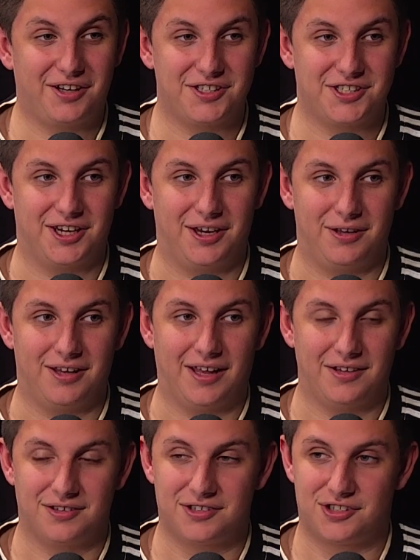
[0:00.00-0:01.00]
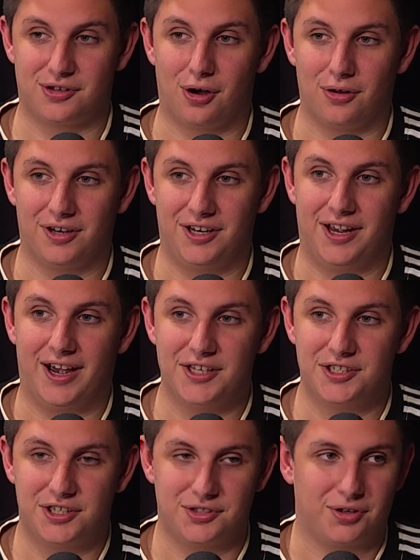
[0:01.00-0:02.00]
to see that style that he
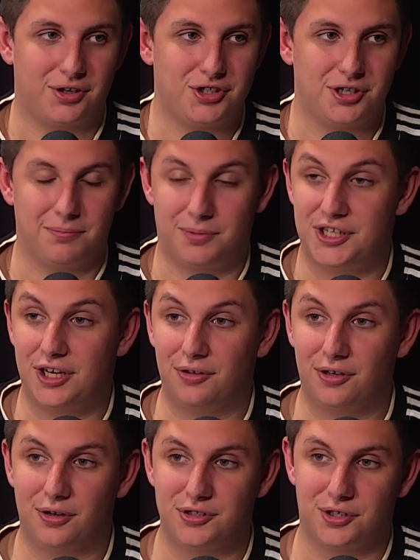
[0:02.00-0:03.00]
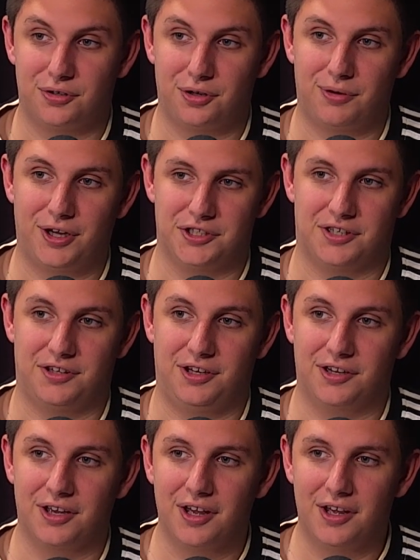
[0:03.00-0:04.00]
has in his leadership, particularly in those early rounds. I
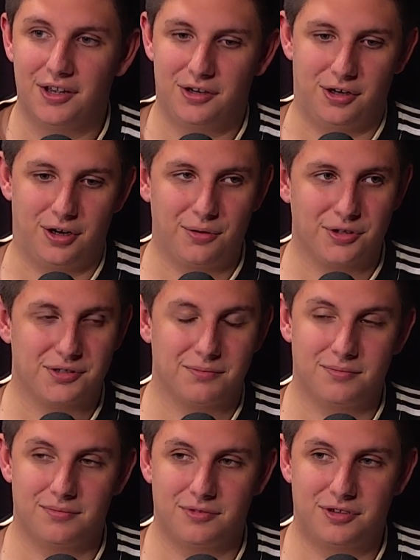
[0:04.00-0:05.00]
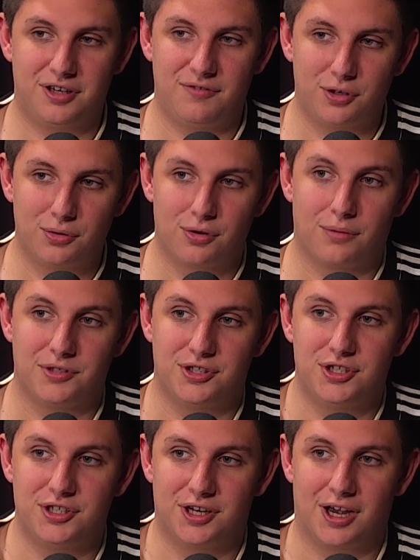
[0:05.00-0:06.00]
think, we've got some difficult
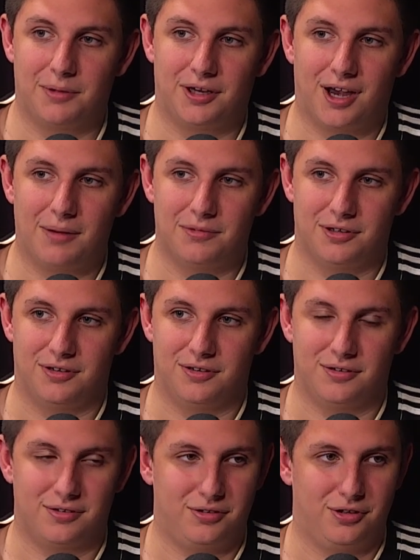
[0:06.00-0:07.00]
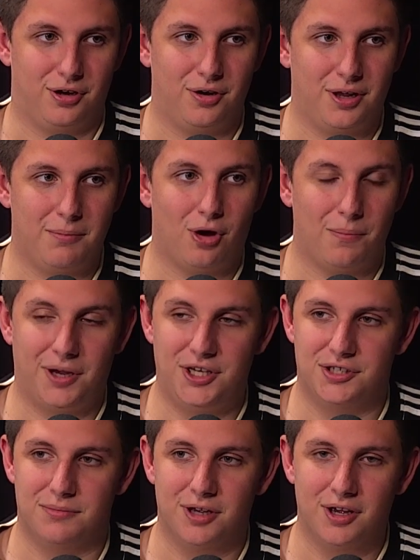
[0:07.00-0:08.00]
opposition coming up, and, there might be
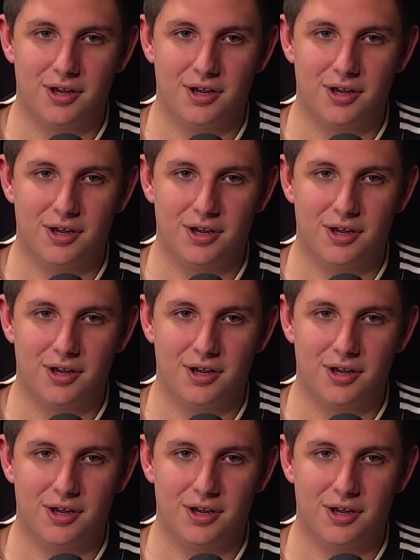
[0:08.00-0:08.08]
some